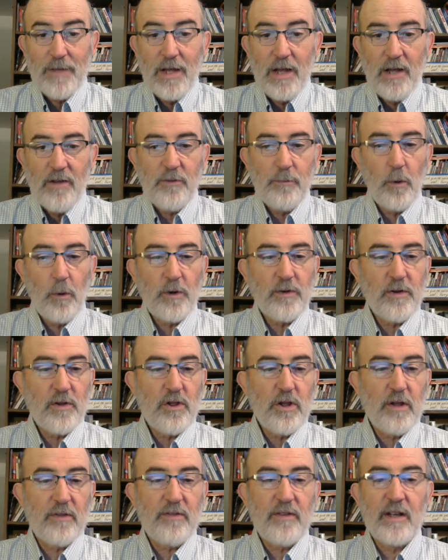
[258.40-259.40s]
Sports is
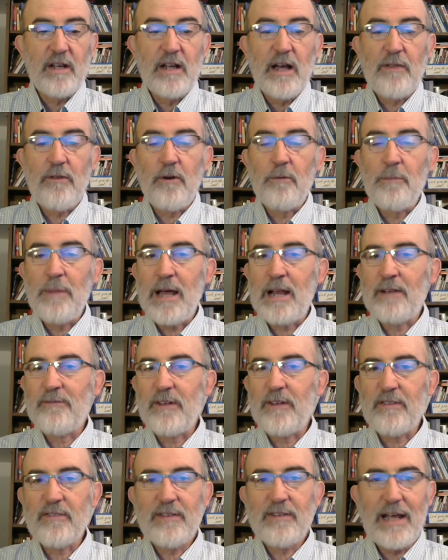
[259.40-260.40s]
just another
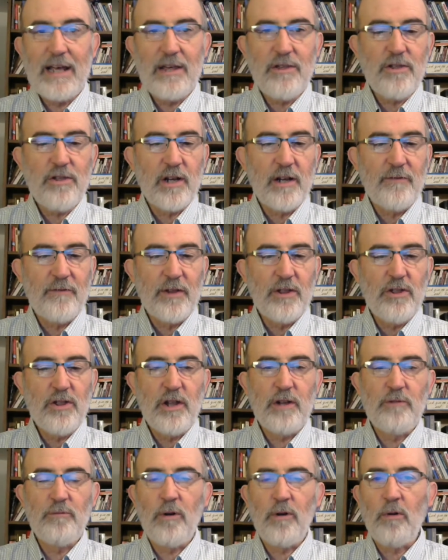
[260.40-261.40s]
manifestation of the
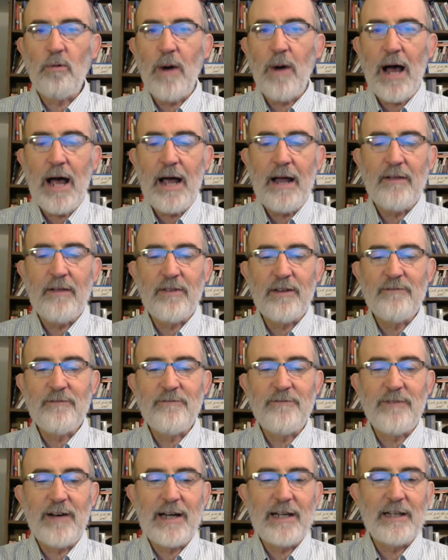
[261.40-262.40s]
general rise in
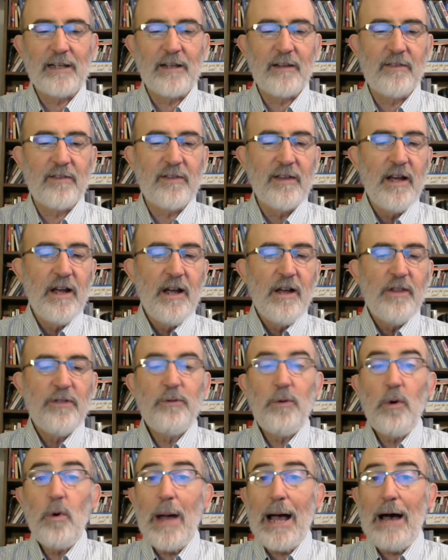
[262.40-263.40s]
violence
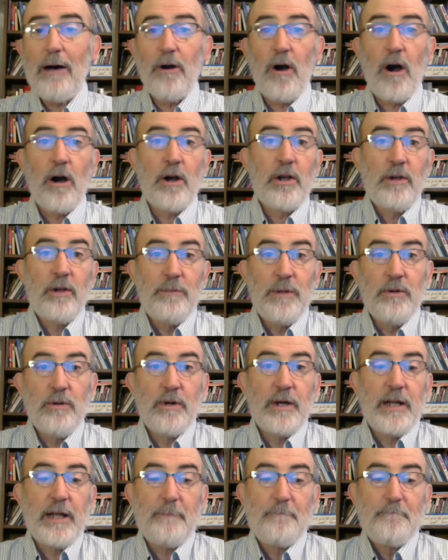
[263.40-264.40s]
throughout our
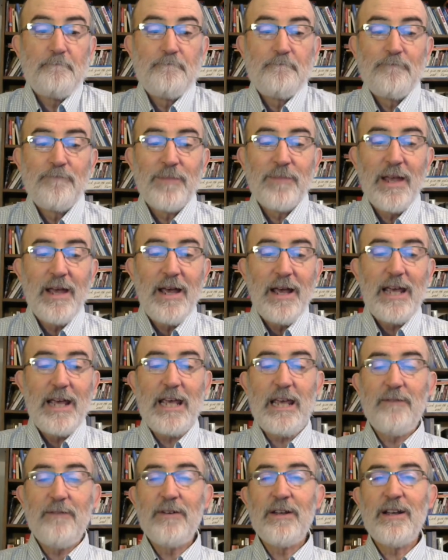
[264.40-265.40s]
community.
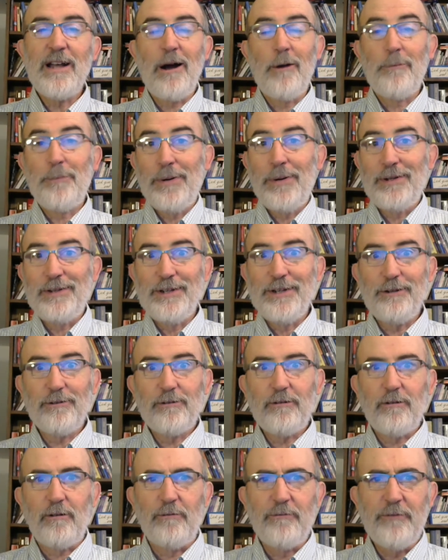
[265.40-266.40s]
Even our
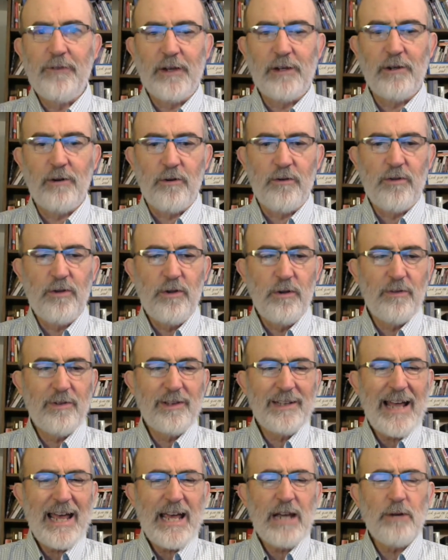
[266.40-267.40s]
political figures use
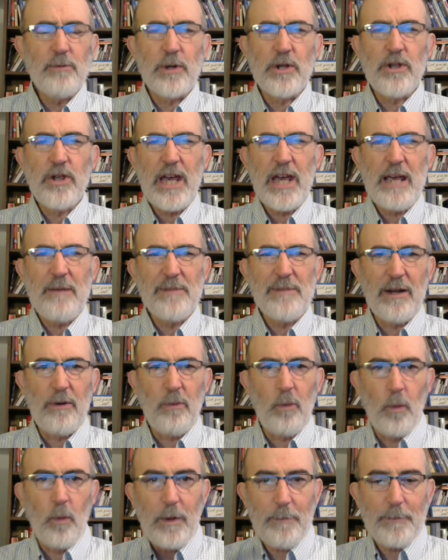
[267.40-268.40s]
language aimed at
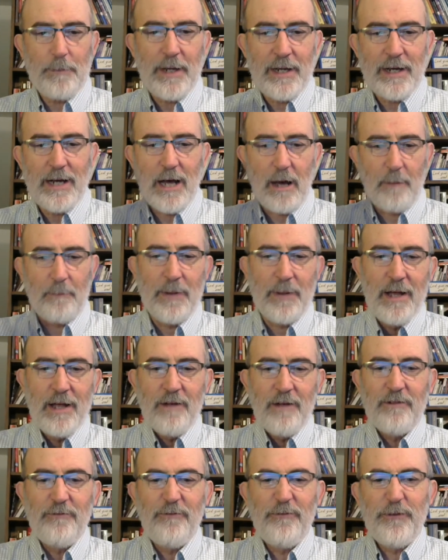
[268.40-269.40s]
whipping up
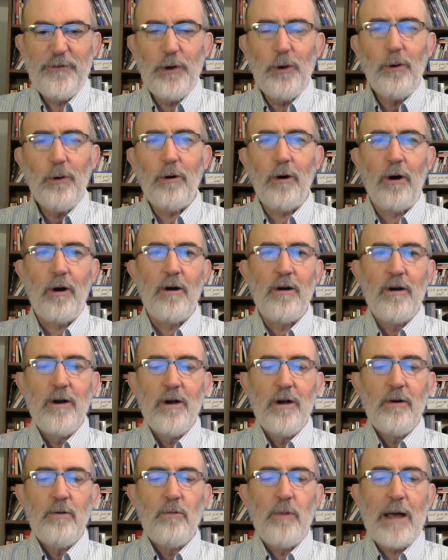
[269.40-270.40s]
furor
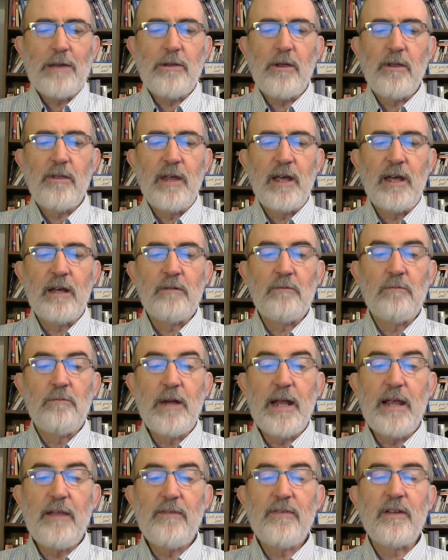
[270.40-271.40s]
rather than
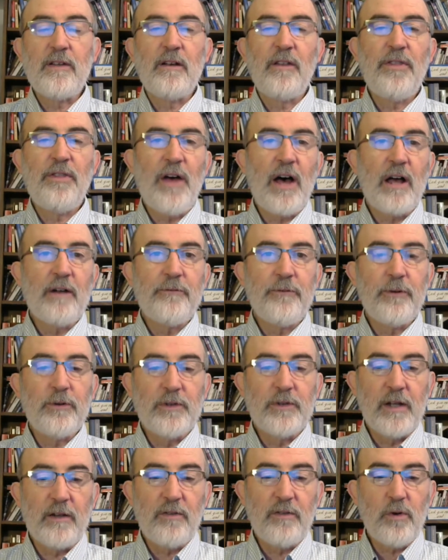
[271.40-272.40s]
reasoned, thoughtful
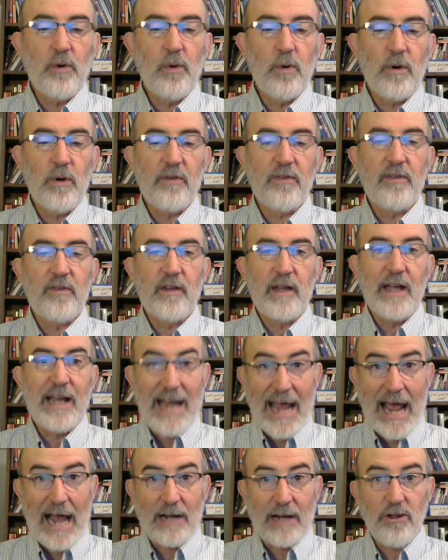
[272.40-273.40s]
discourse and
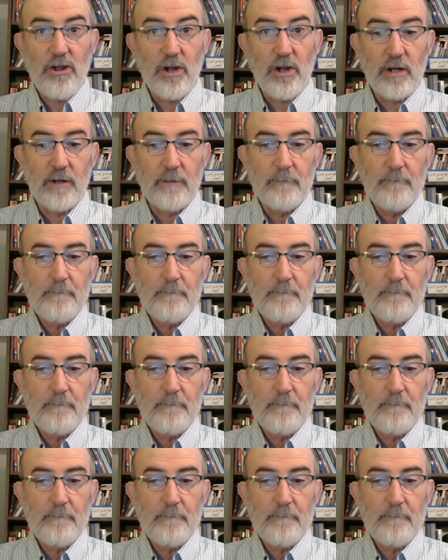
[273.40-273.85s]
action.